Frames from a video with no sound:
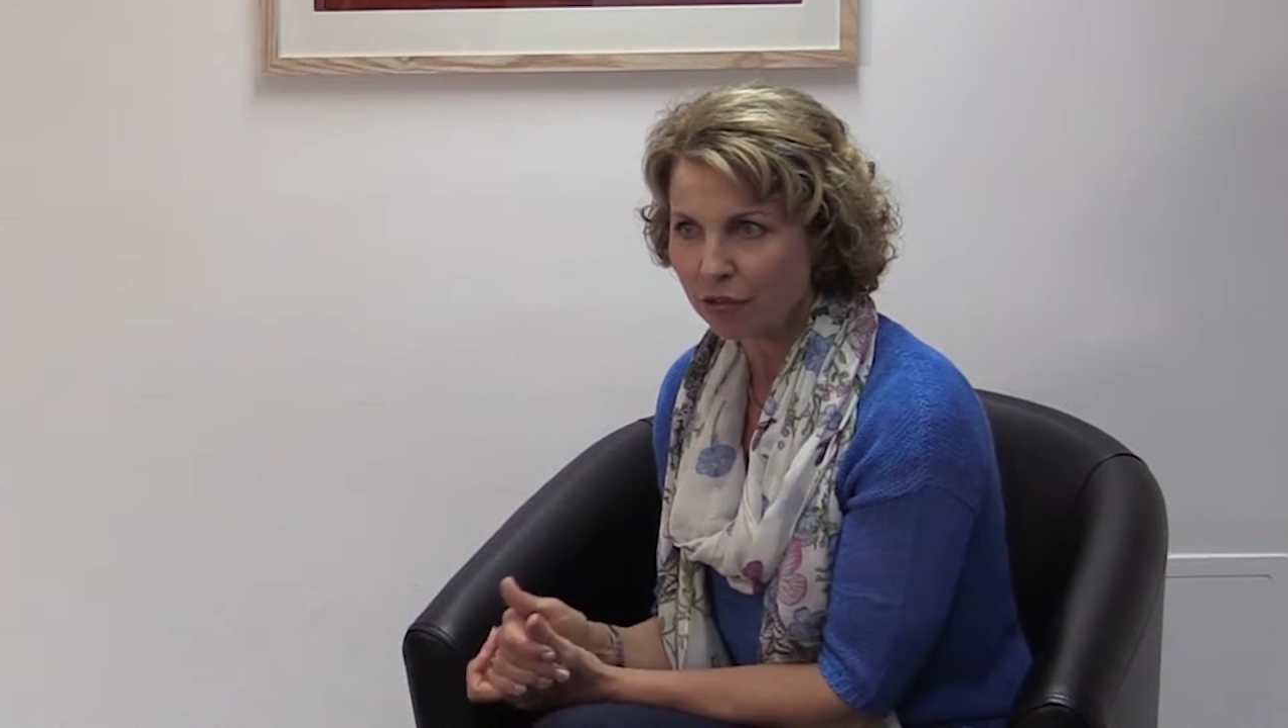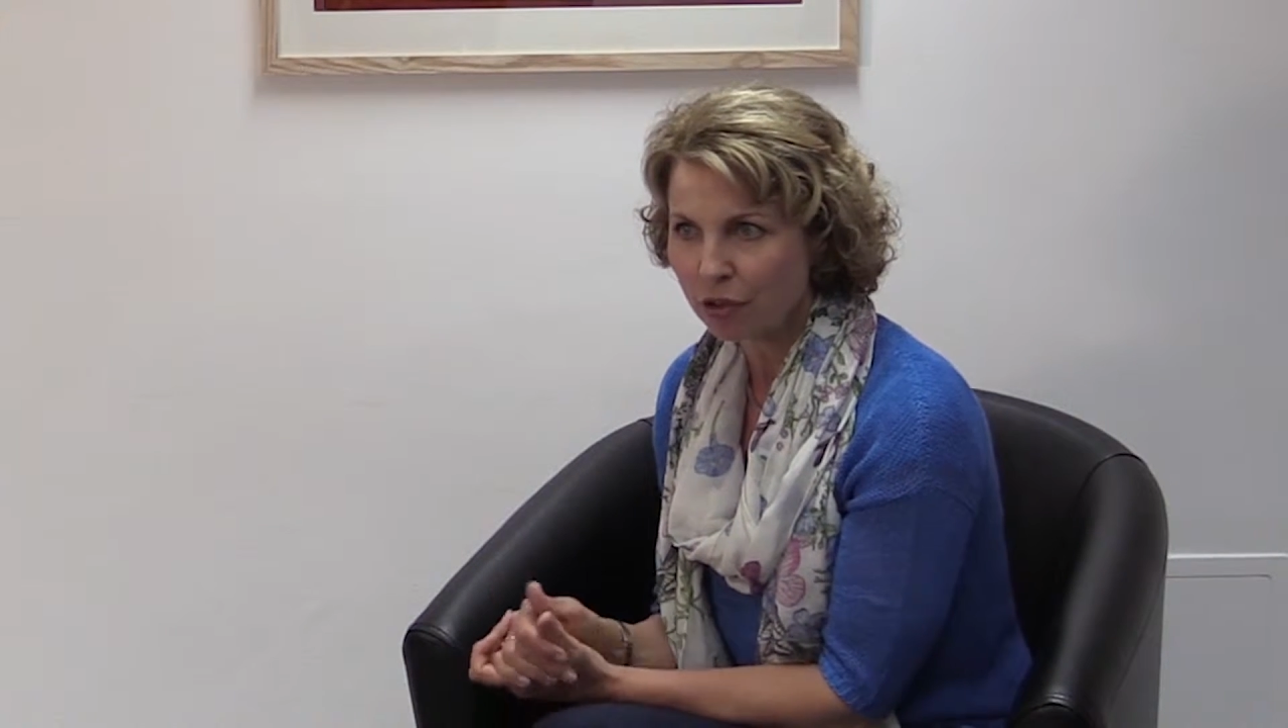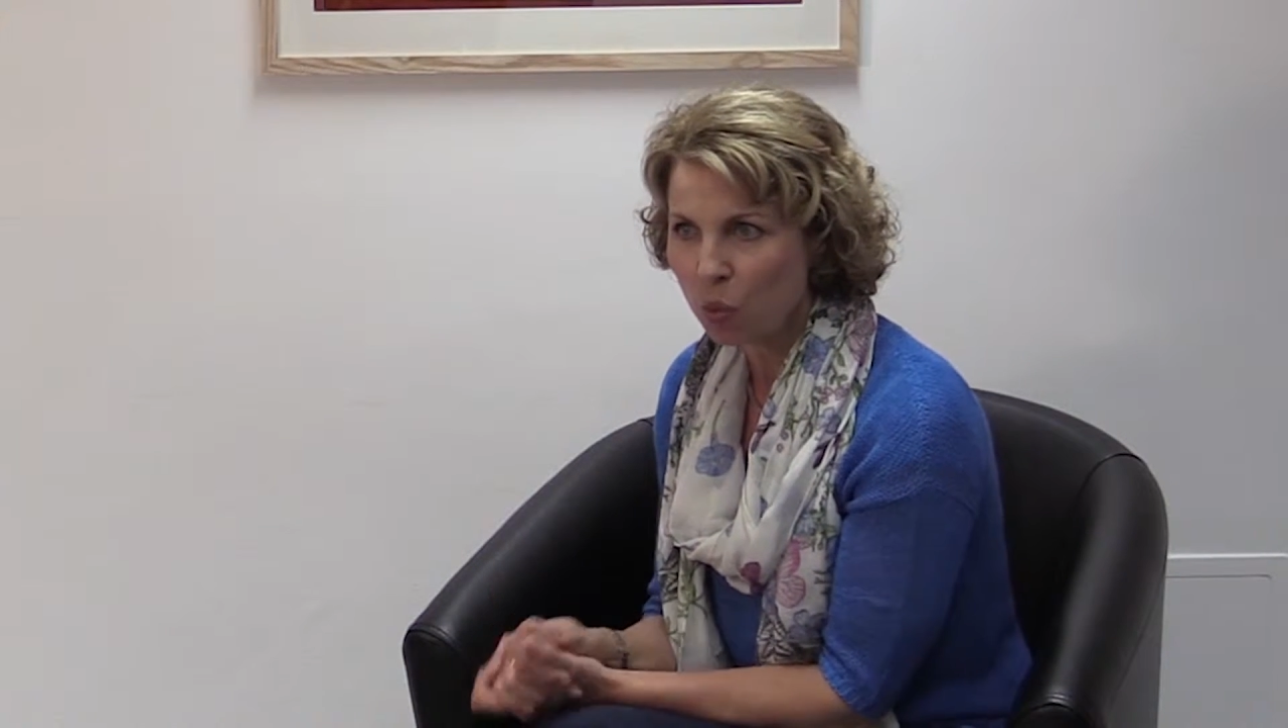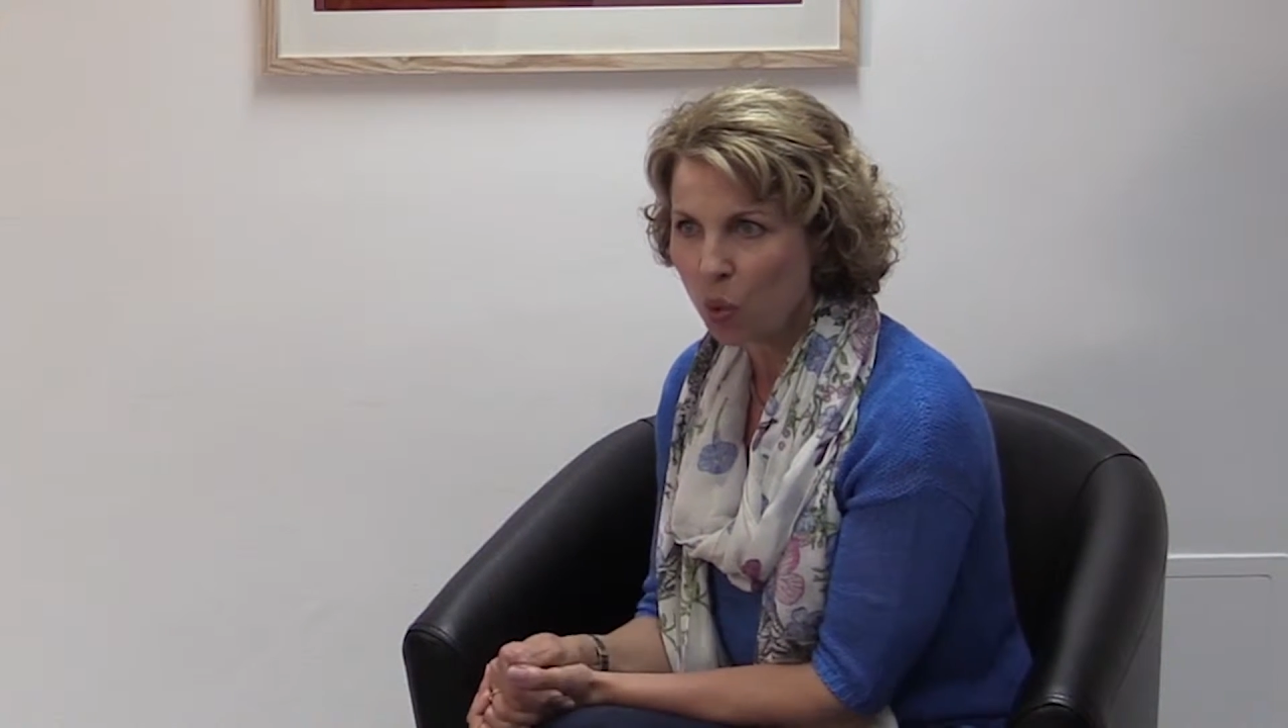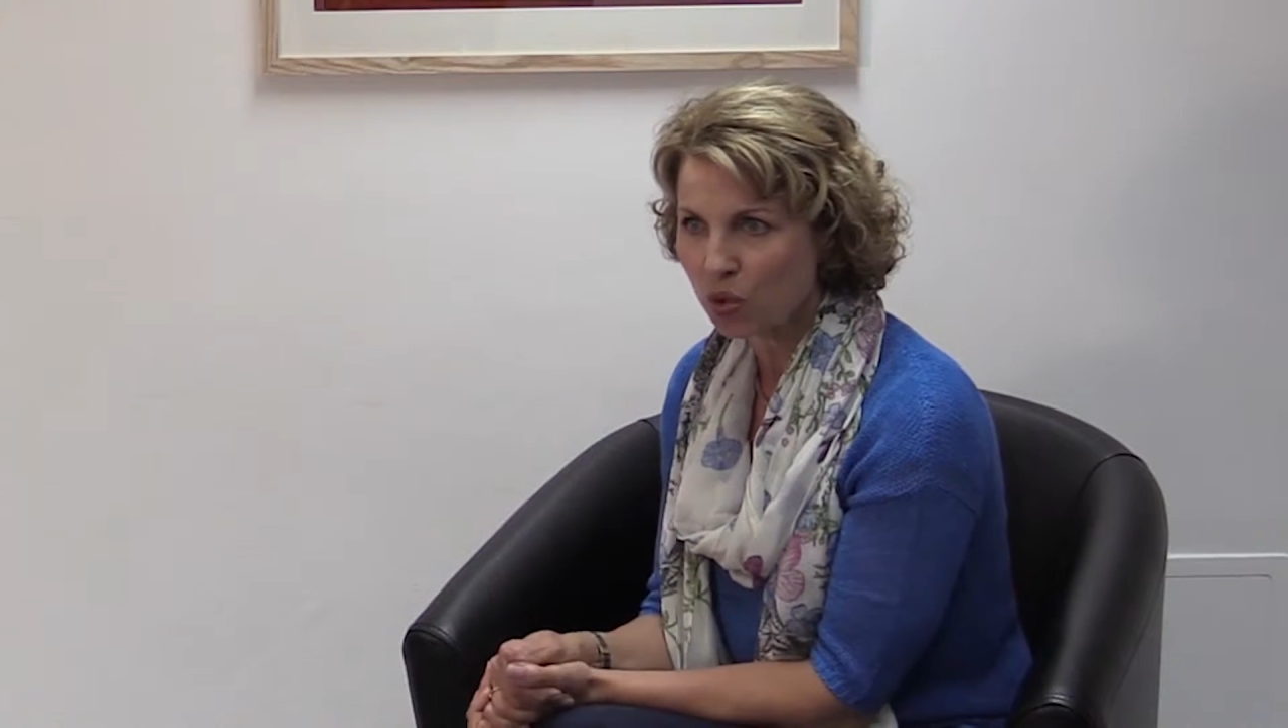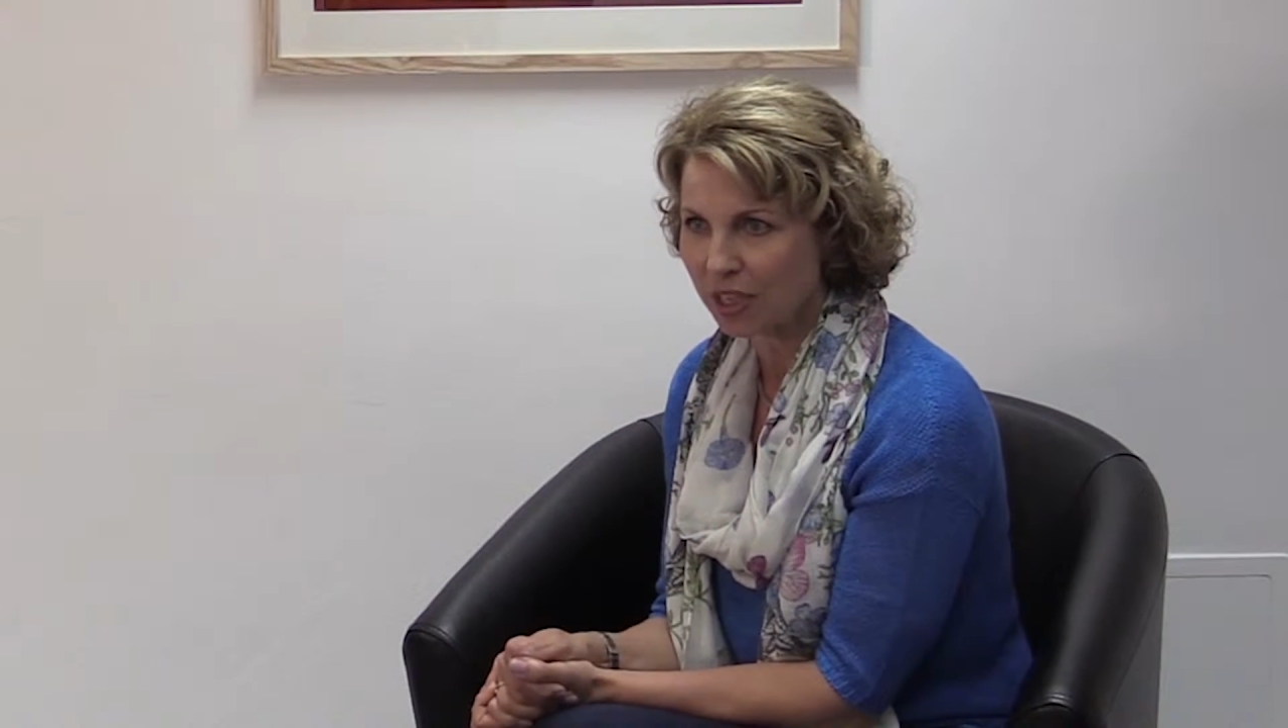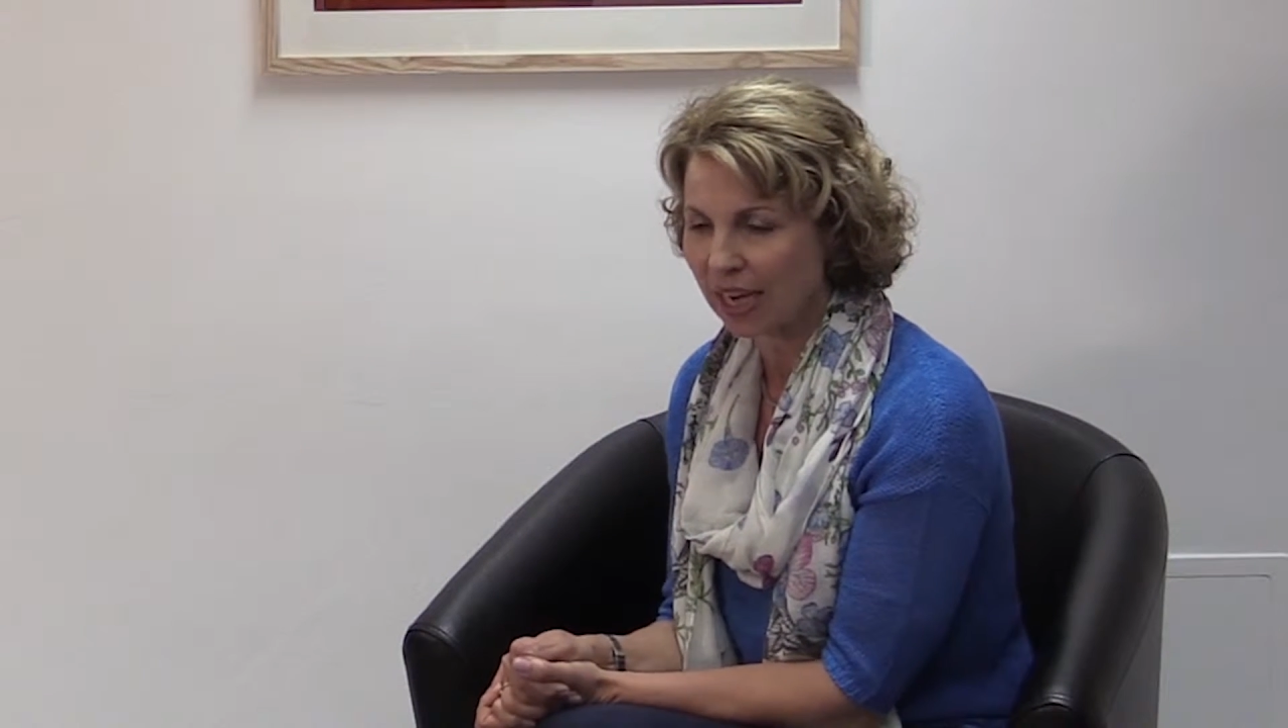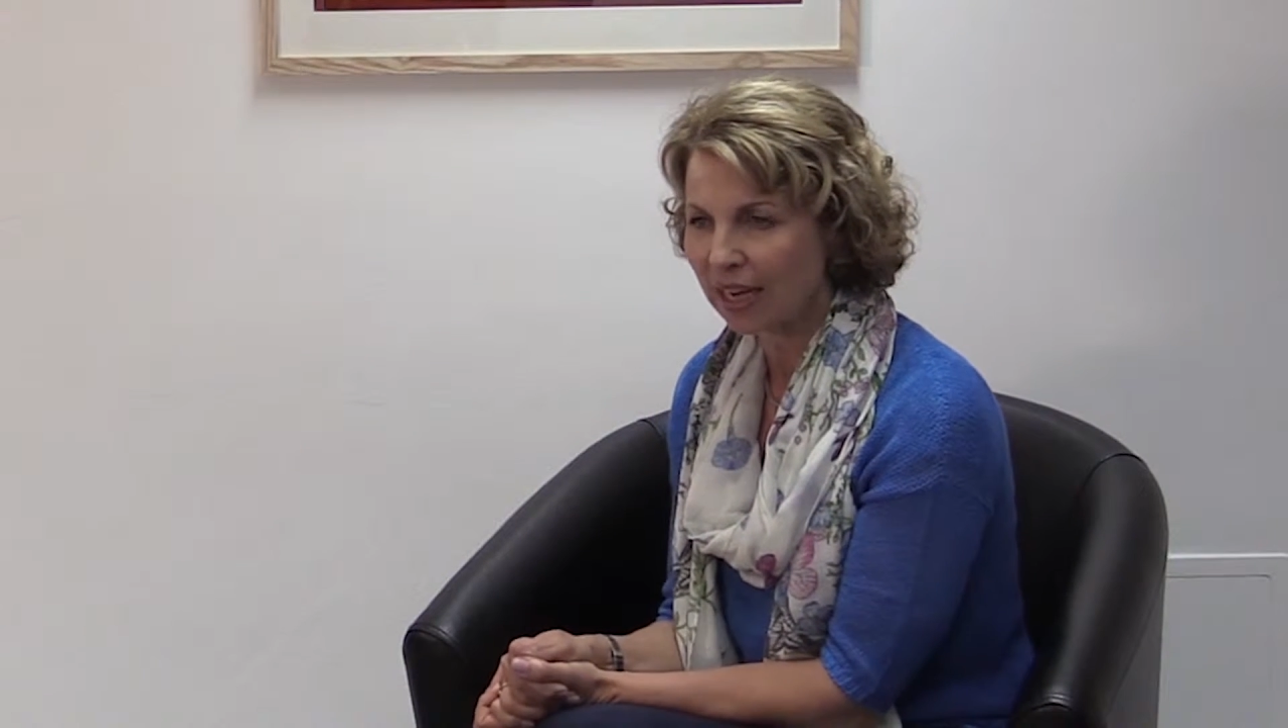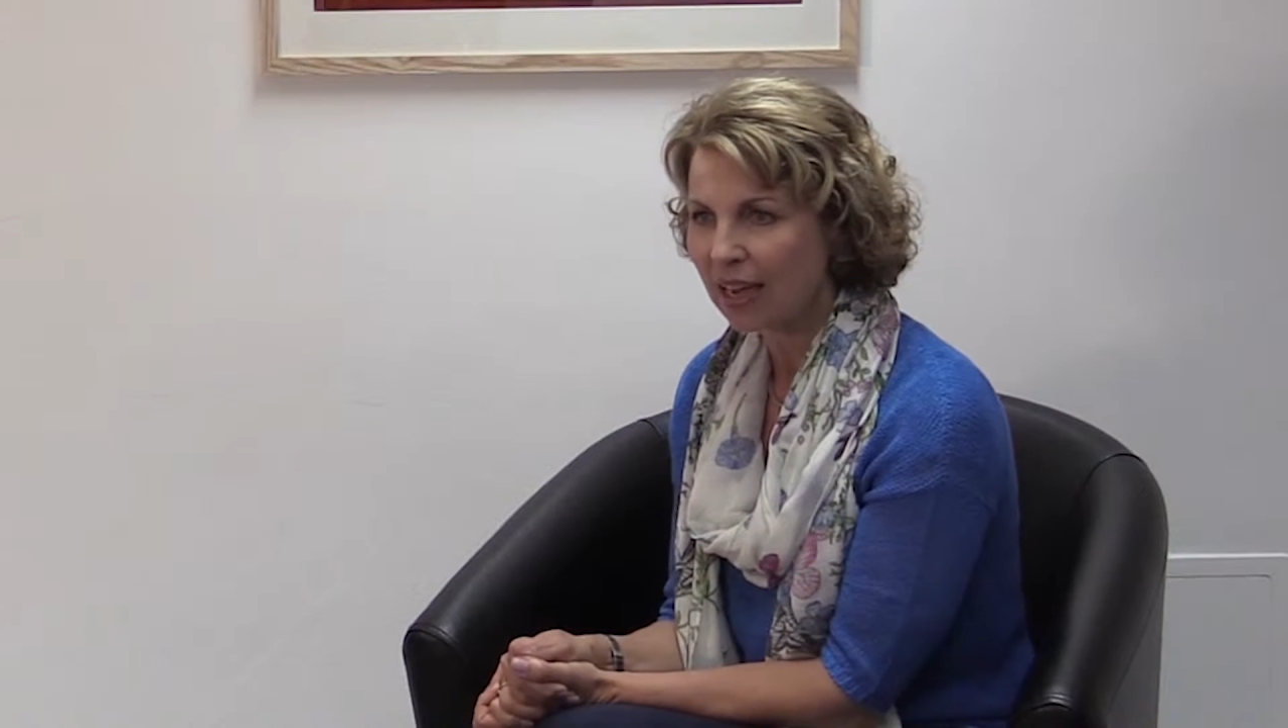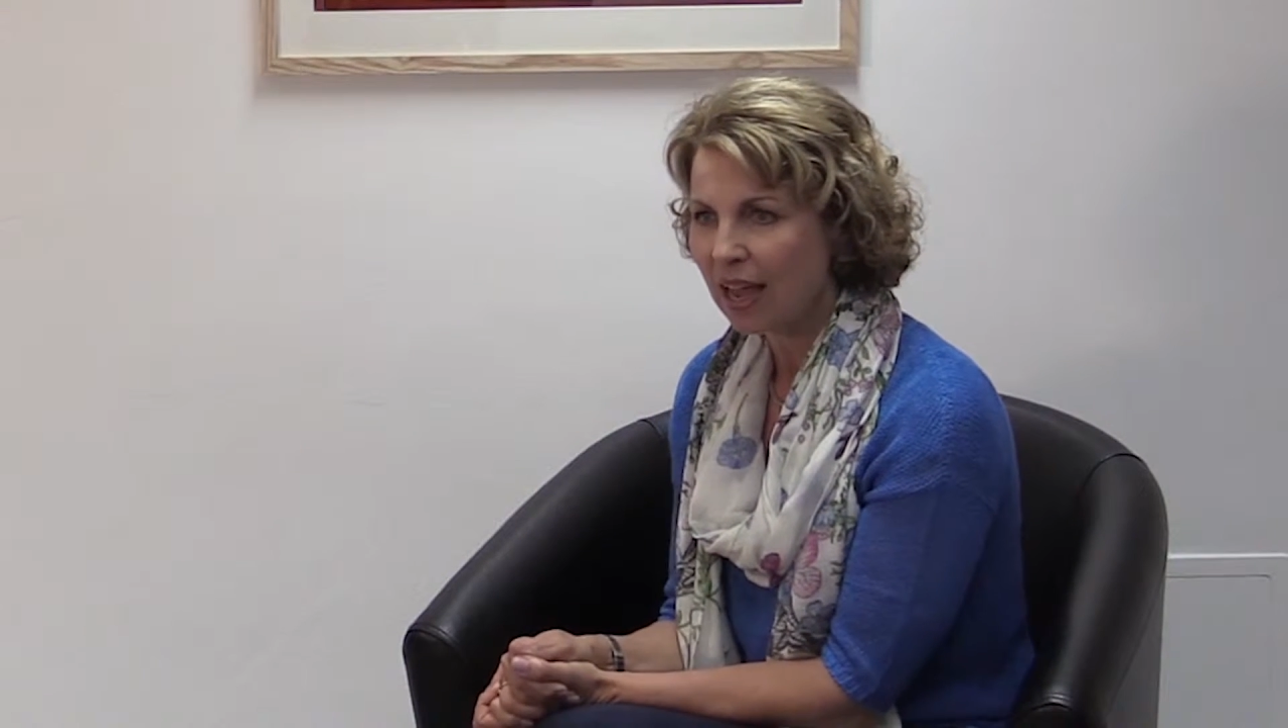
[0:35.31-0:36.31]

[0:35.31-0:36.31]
rewarding,